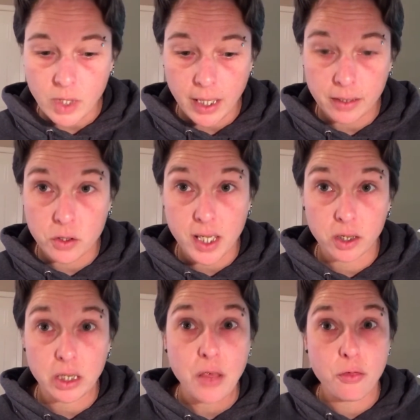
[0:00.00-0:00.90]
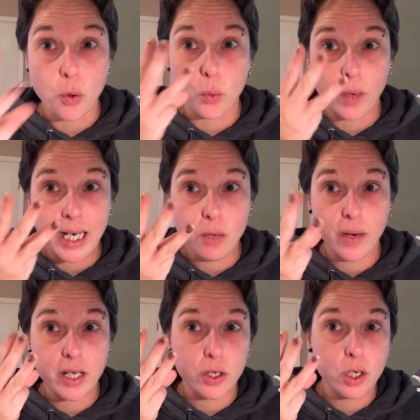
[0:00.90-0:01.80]
And there's actually 3
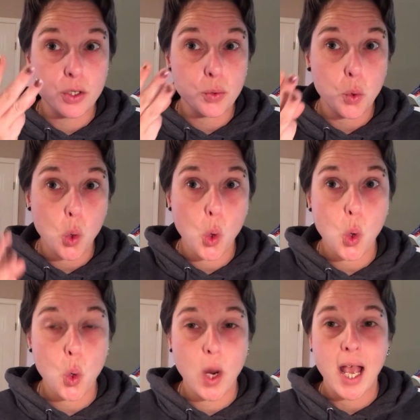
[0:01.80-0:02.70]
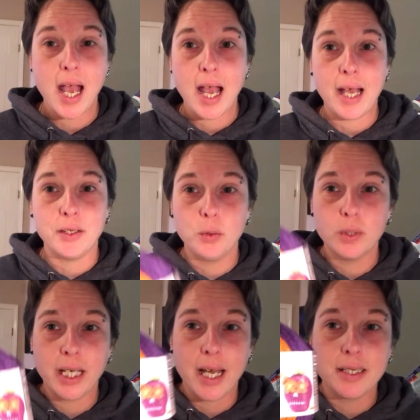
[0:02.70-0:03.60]
winners. Woohoo. And you will
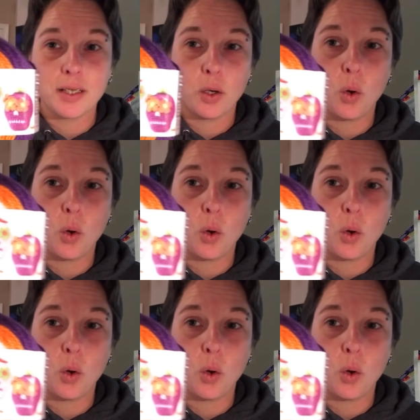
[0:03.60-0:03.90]
get